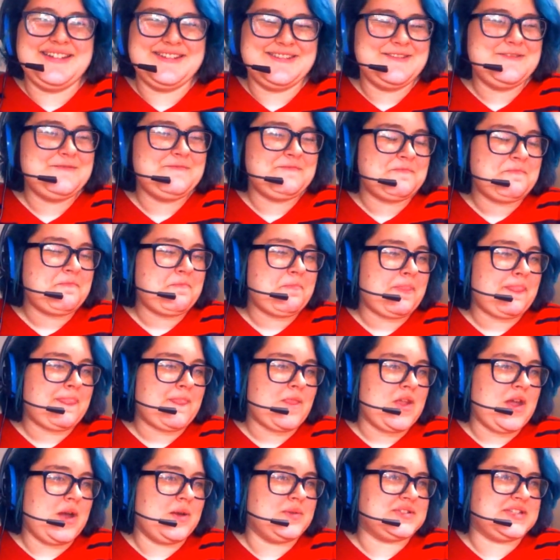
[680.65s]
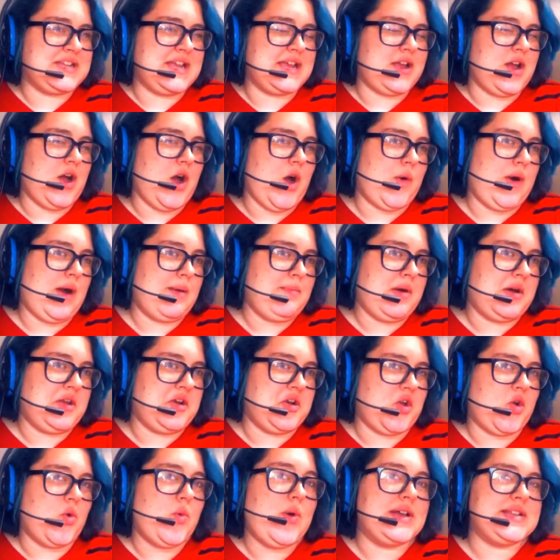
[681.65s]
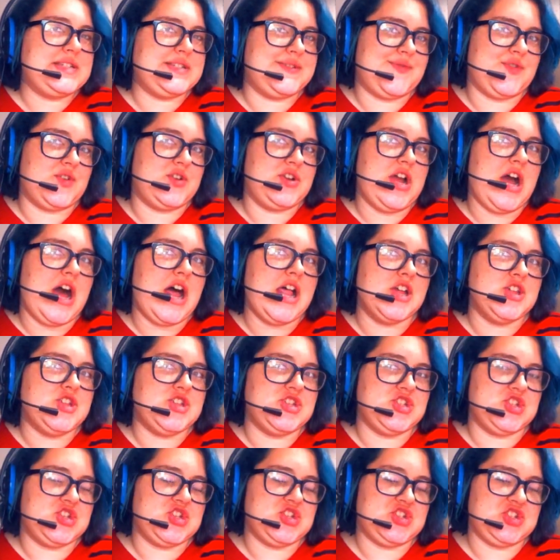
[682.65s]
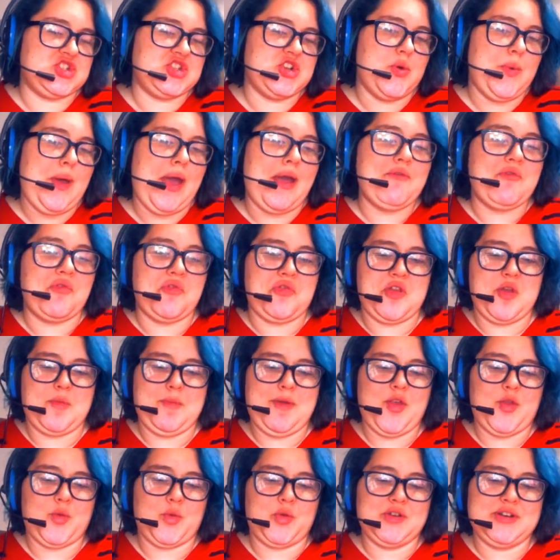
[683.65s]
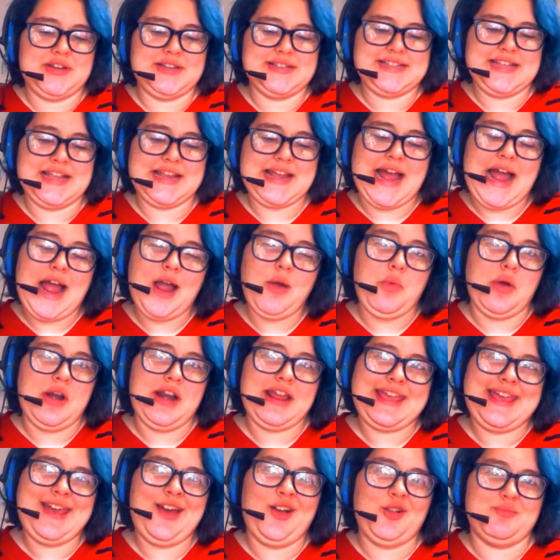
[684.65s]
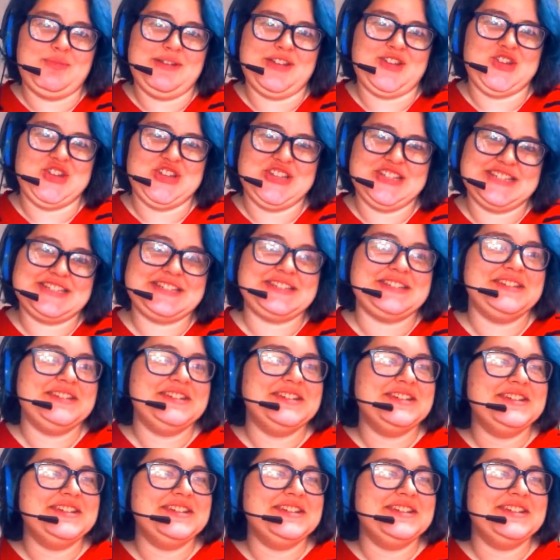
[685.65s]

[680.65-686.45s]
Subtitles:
Yeah. I was like, oh, I'm on a quest for knowledge and just to know everything about the world. And he's like, I want to kill bitches.